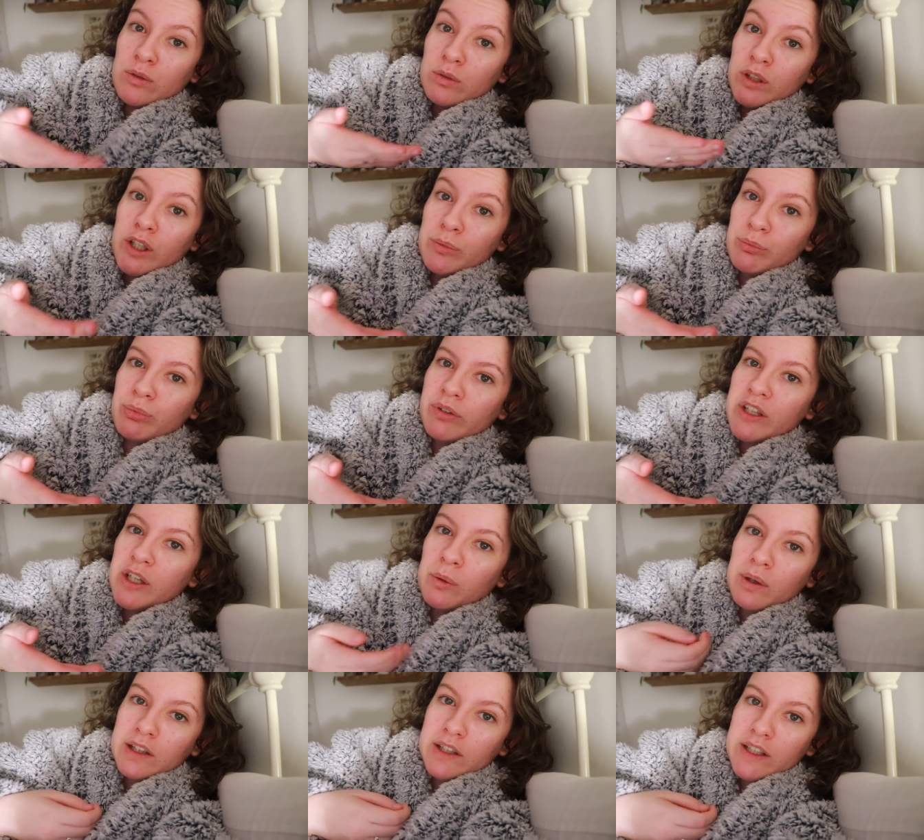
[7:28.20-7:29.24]
learn pretty
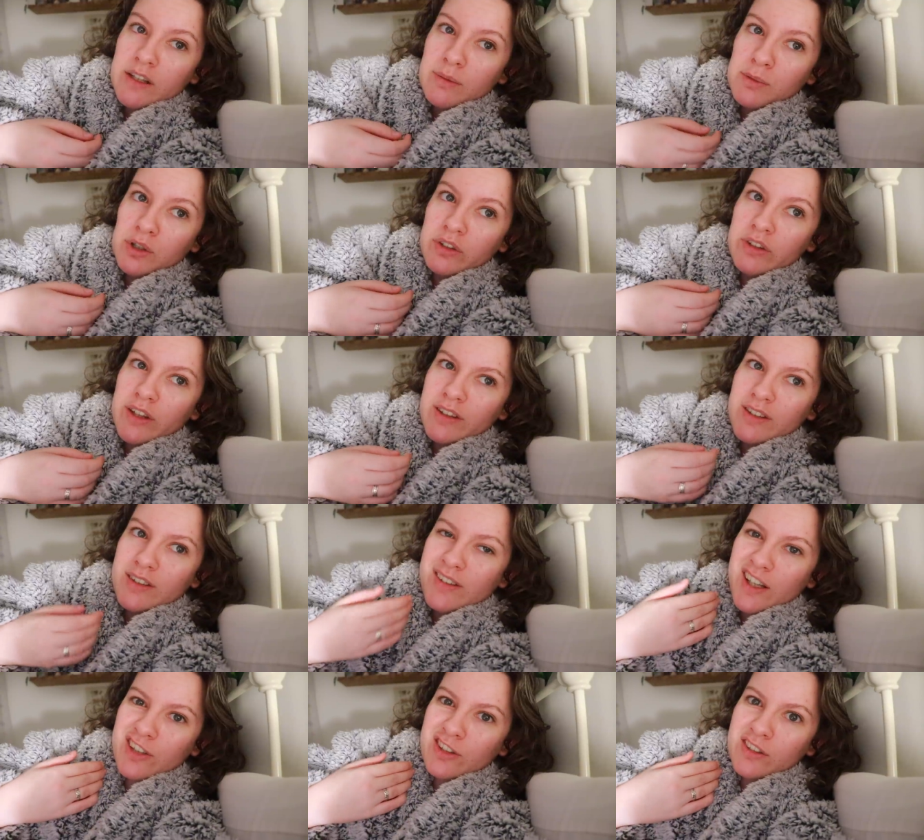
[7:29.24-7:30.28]
quickly in the book that this is
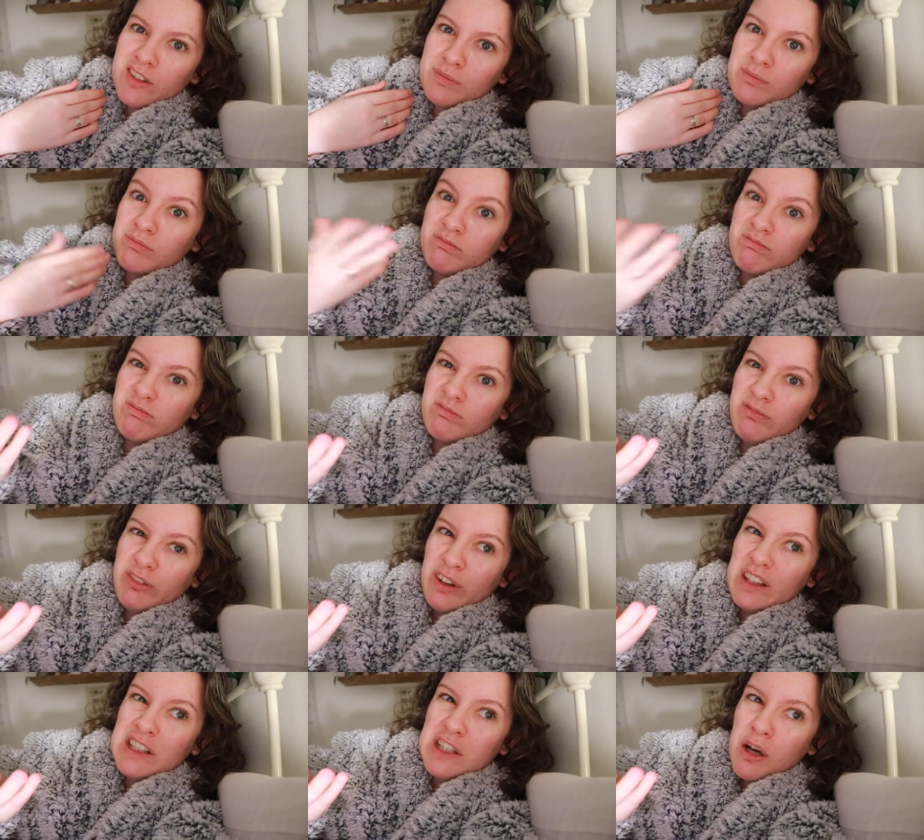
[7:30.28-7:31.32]
actually a
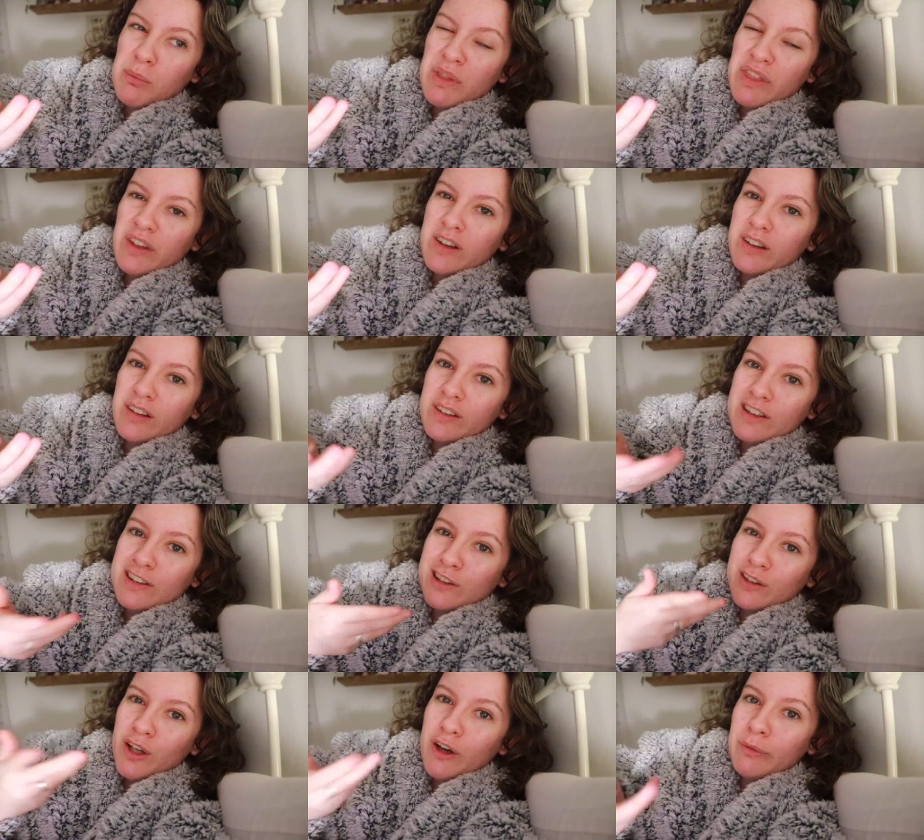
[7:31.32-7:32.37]
fairly common thing, and there's
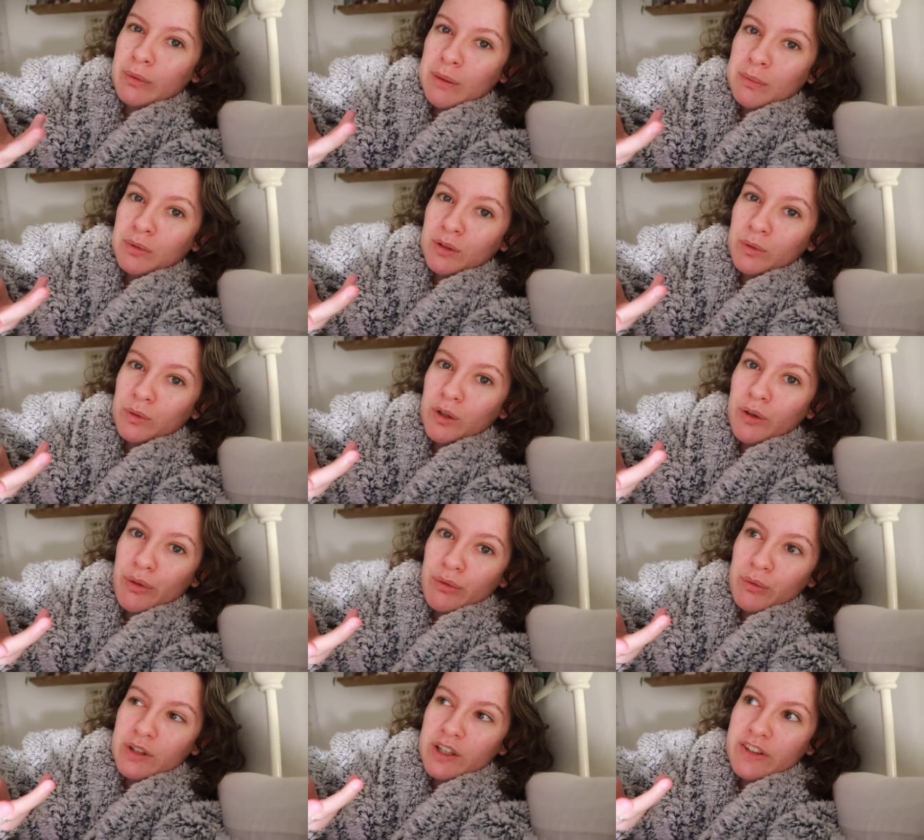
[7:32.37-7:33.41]
a lot of people who go
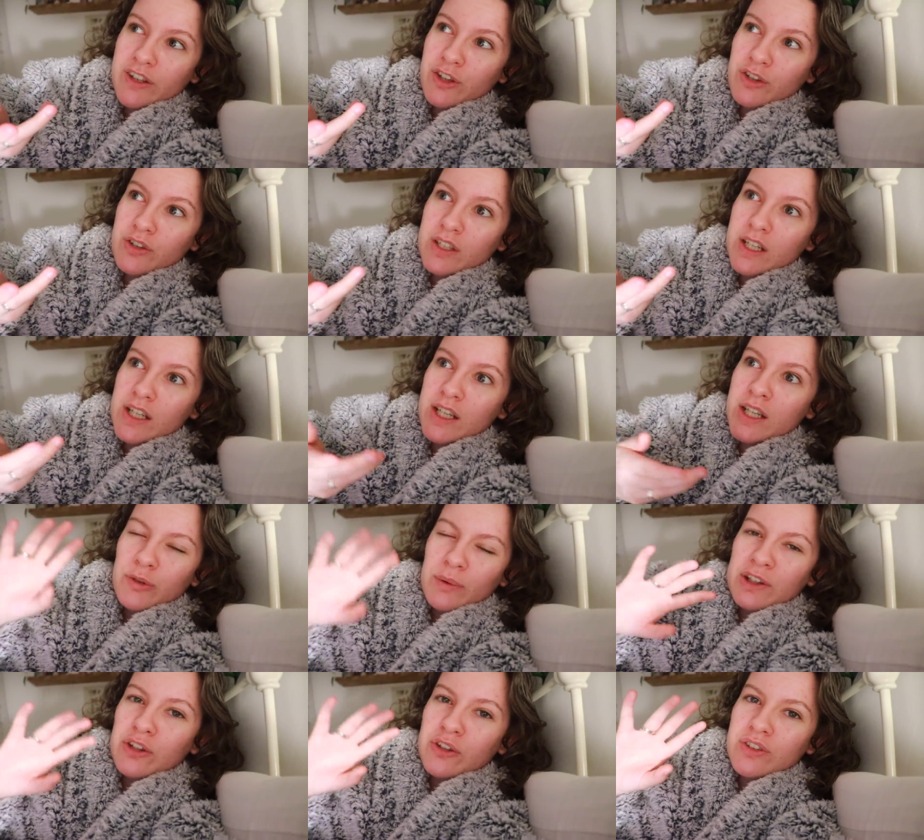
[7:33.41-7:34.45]
through an Ascension Day.
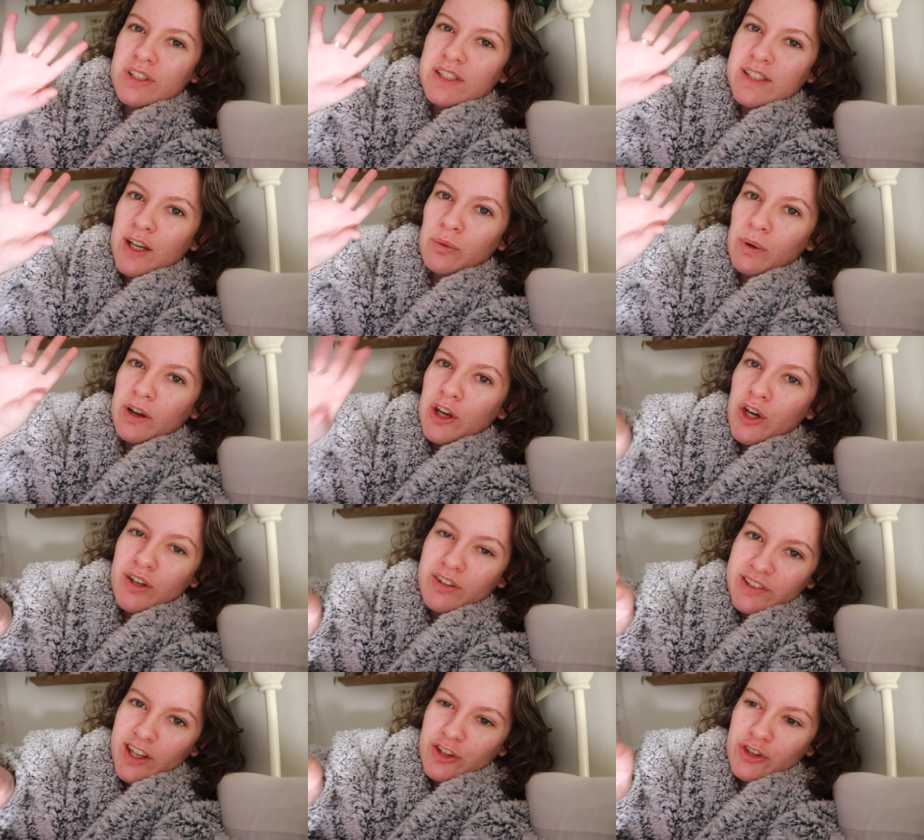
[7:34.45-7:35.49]
So I don't understand why her
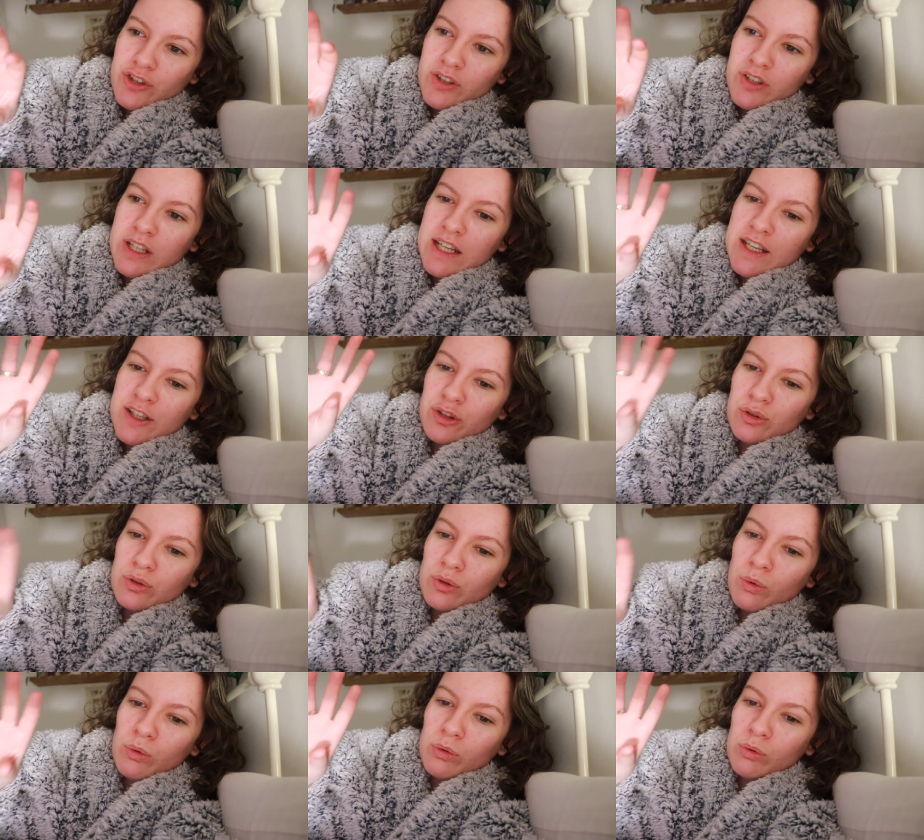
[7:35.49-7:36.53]
Ascension is
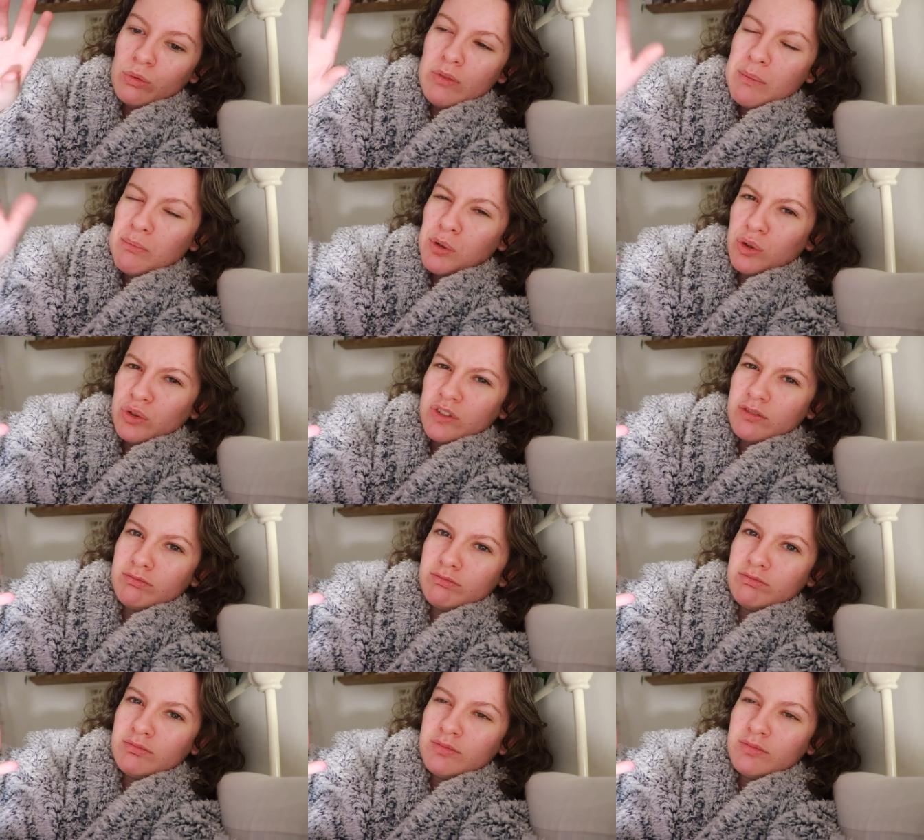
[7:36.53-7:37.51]
so important.